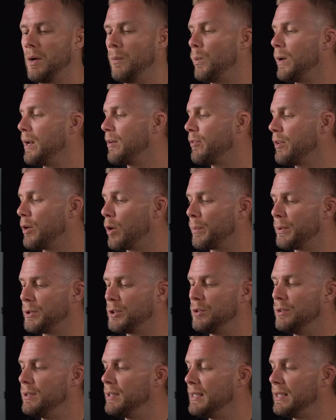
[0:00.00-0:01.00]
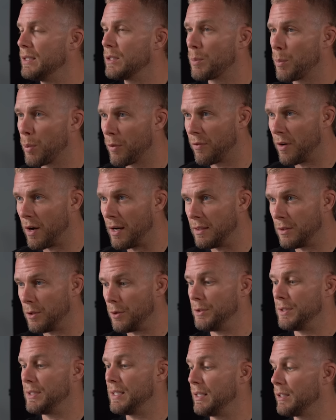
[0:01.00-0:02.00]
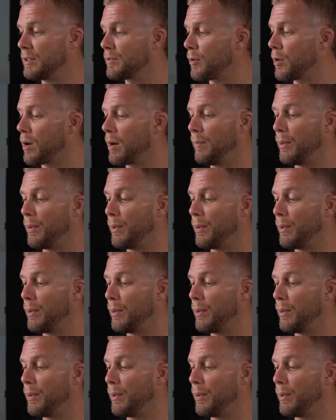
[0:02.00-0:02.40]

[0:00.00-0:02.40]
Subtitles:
And we have the opportunity to provide those things for our